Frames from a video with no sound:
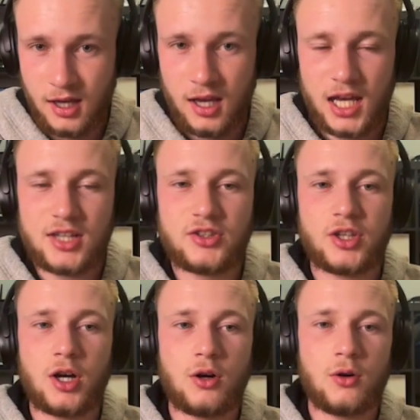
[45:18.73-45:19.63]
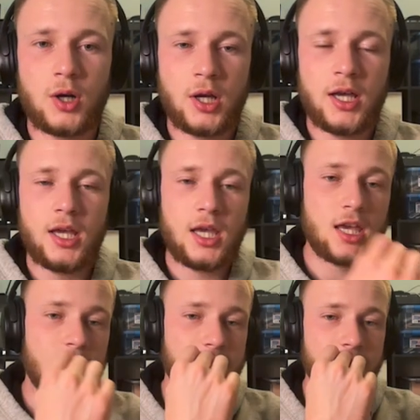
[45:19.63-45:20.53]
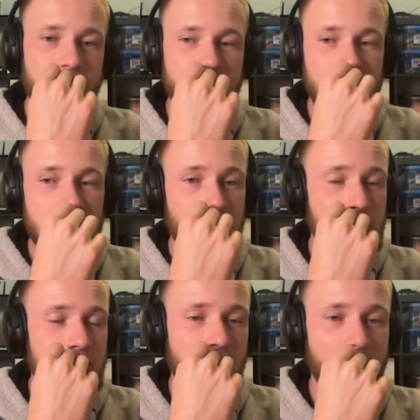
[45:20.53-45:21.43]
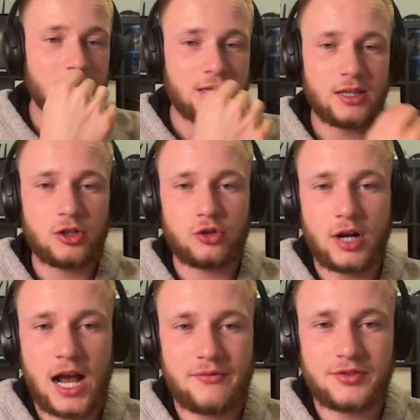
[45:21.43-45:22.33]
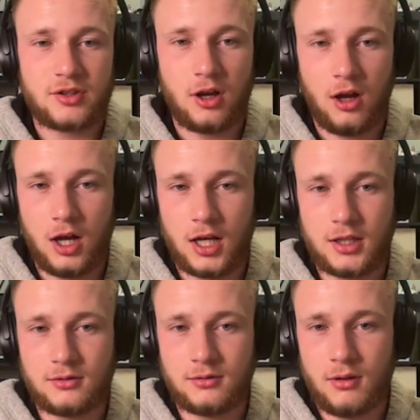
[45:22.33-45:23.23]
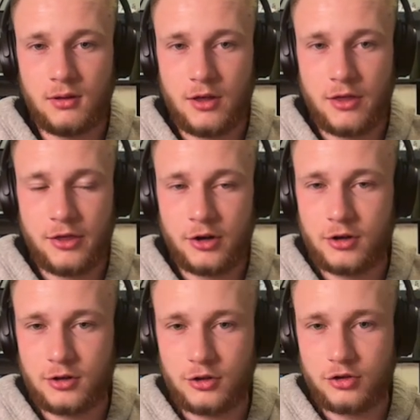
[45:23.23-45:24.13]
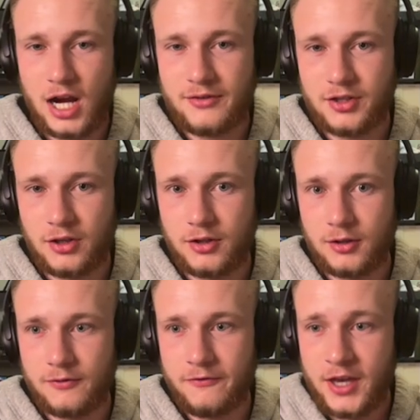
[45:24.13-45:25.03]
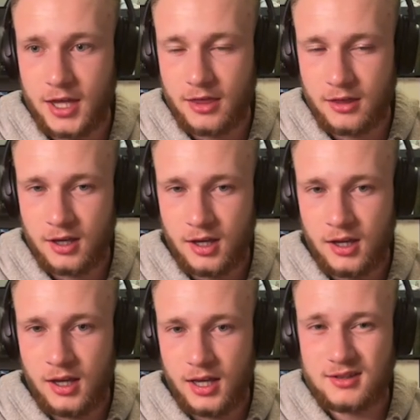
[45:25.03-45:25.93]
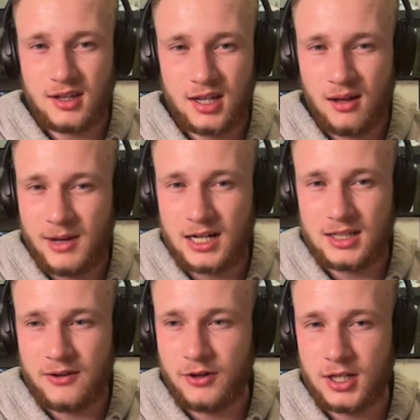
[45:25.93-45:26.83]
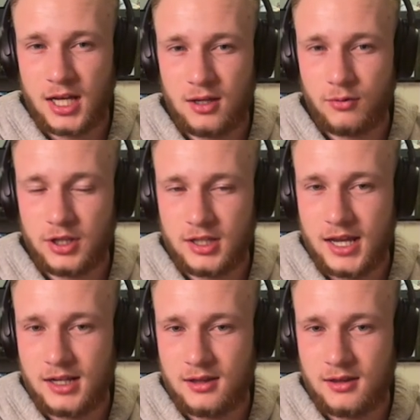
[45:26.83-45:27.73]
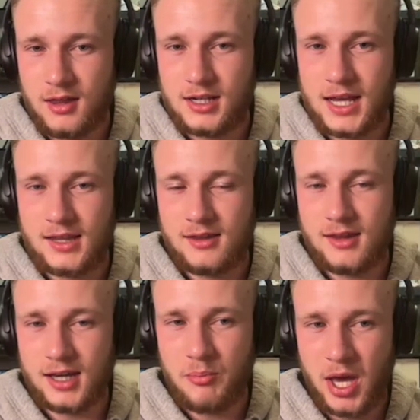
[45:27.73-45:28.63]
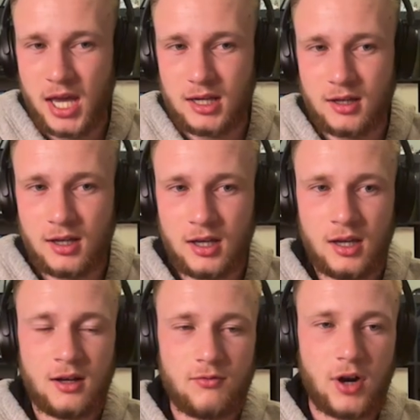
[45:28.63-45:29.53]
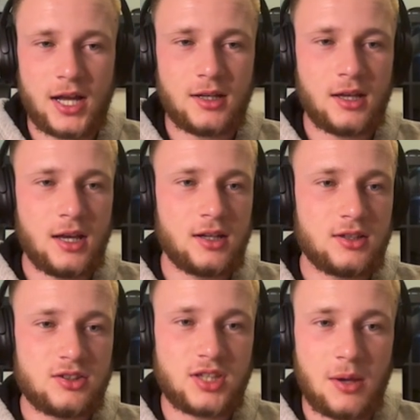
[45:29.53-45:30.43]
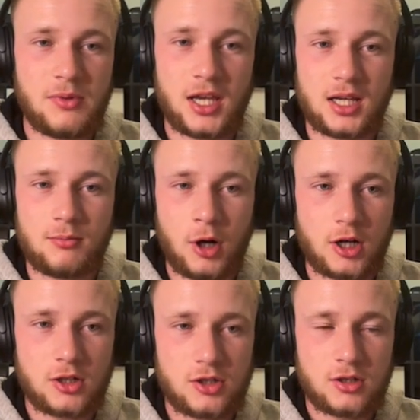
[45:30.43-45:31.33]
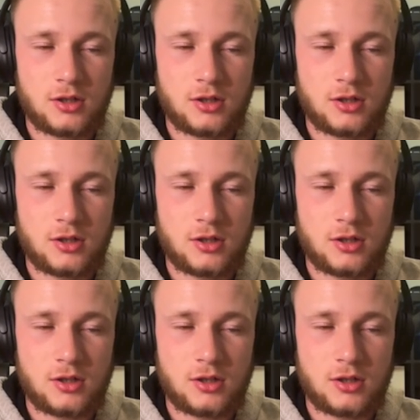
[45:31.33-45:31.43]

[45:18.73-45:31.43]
And so if the insurance company then drafts on the 3rd or drafts on the 5th, it's going to come out a different day than with the day that they get paid, right? Same thing in March,